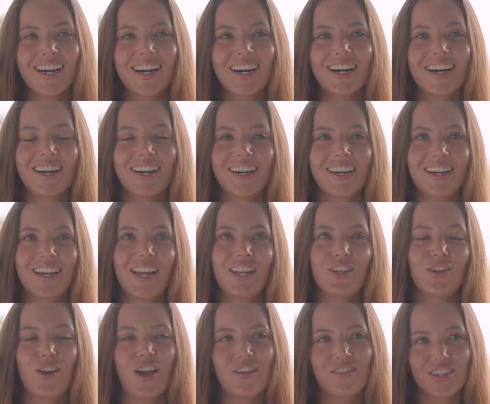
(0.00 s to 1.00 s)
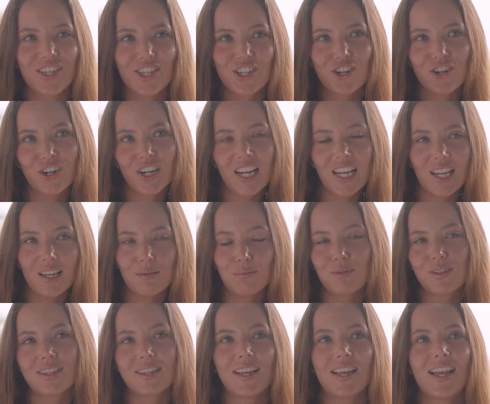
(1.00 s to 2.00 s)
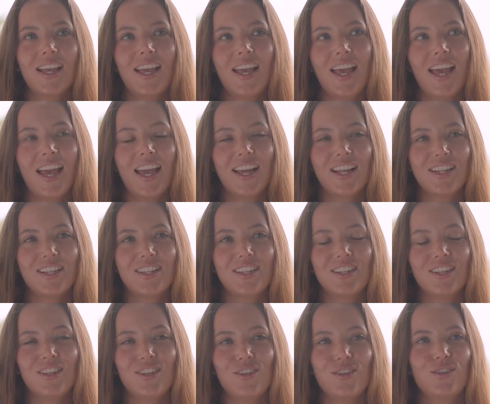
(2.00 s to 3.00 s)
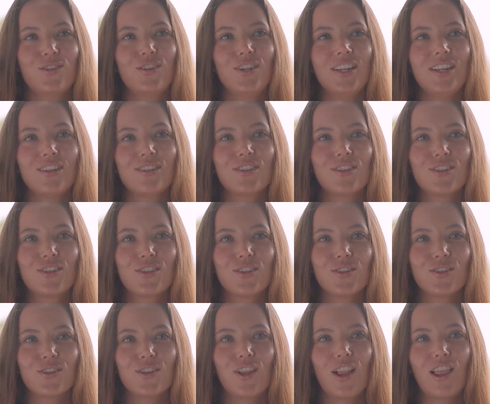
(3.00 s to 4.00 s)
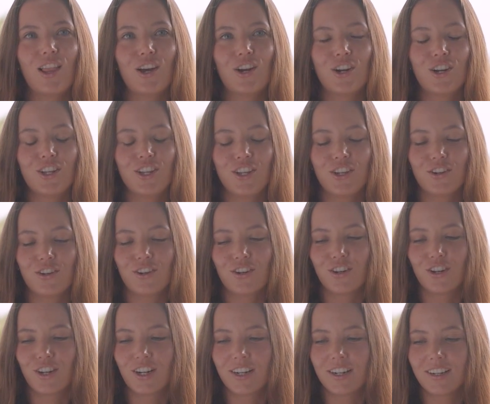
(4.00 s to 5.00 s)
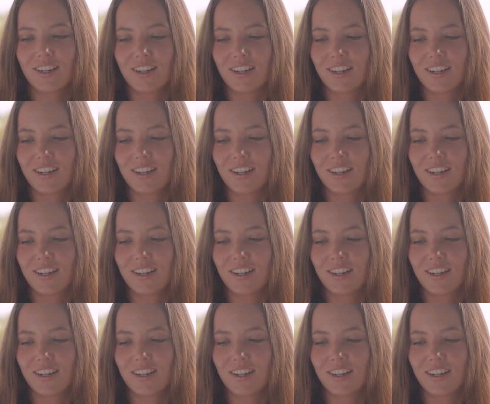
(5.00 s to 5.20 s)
and you have a script and you need to learn your